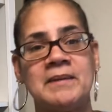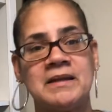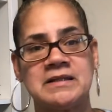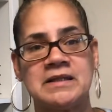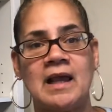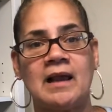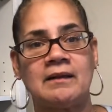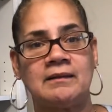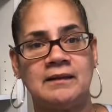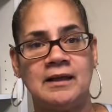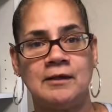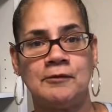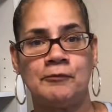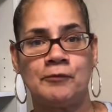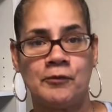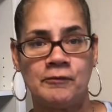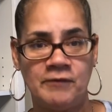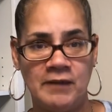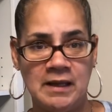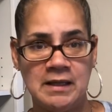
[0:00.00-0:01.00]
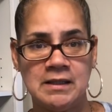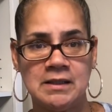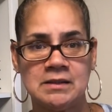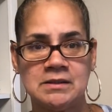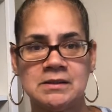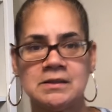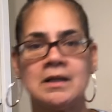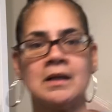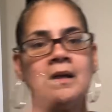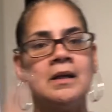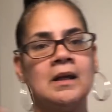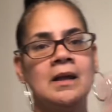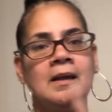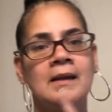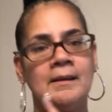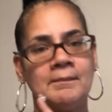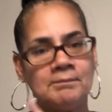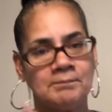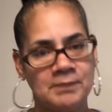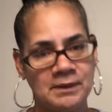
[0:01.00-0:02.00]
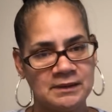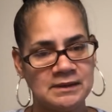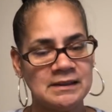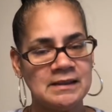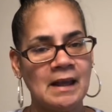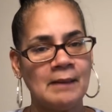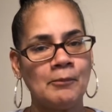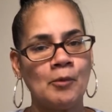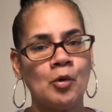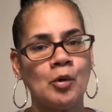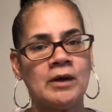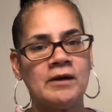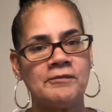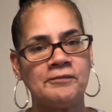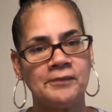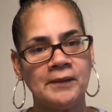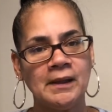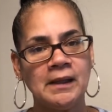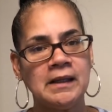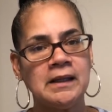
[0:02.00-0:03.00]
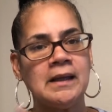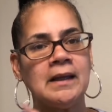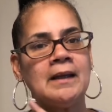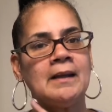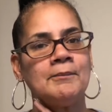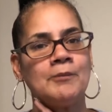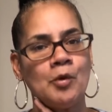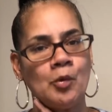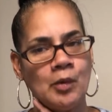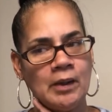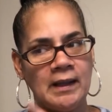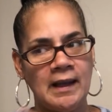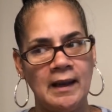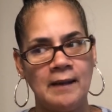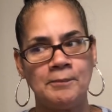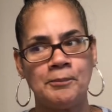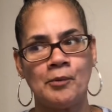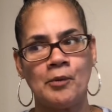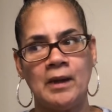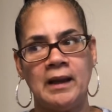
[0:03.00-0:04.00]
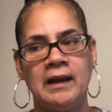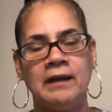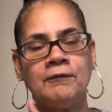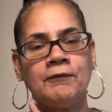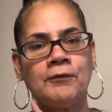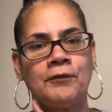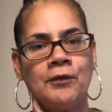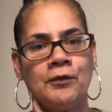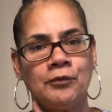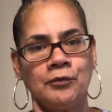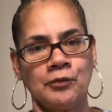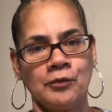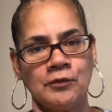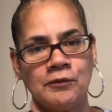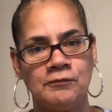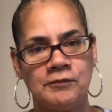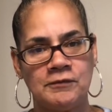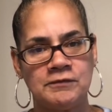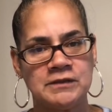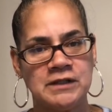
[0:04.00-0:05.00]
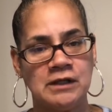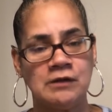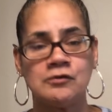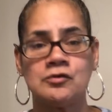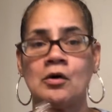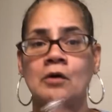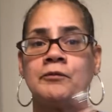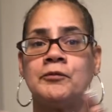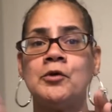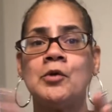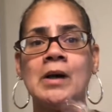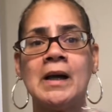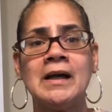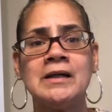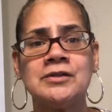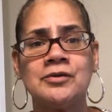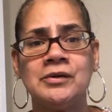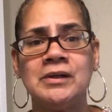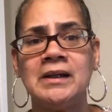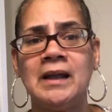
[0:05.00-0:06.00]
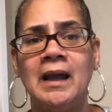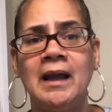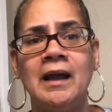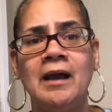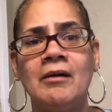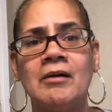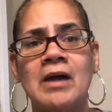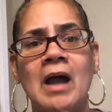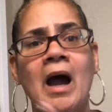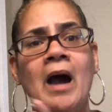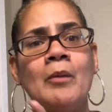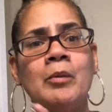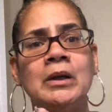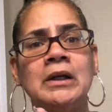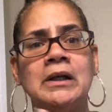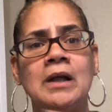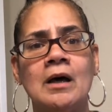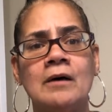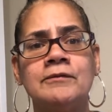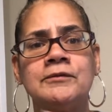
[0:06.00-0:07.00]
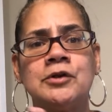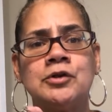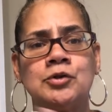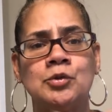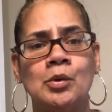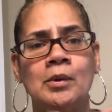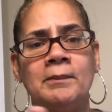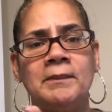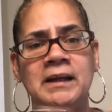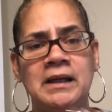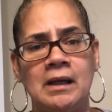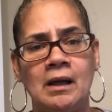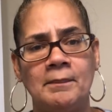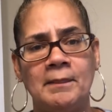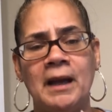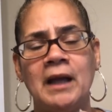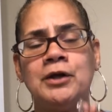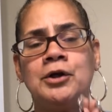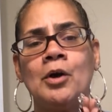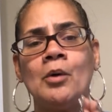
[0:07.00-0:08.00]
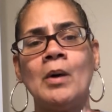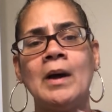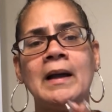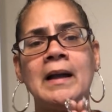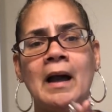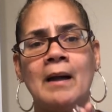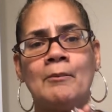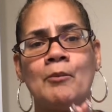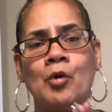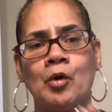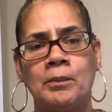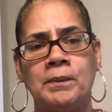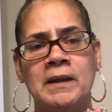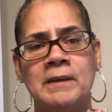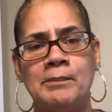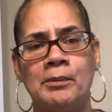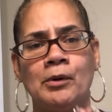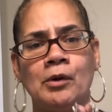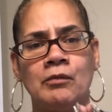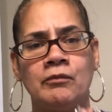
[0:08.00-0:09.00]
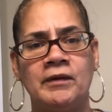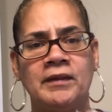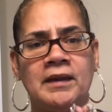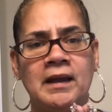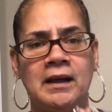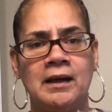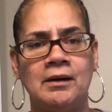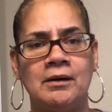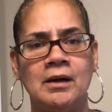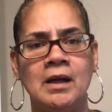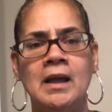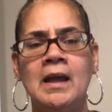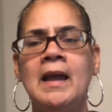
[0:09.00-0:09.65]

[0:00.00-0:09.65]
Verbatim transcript: exact thing for Vegas. But I'm going to Philly, and I'm going April 8th through the 15th. So if you guys are in that area, I would love to do a meetup. I know I got more people over there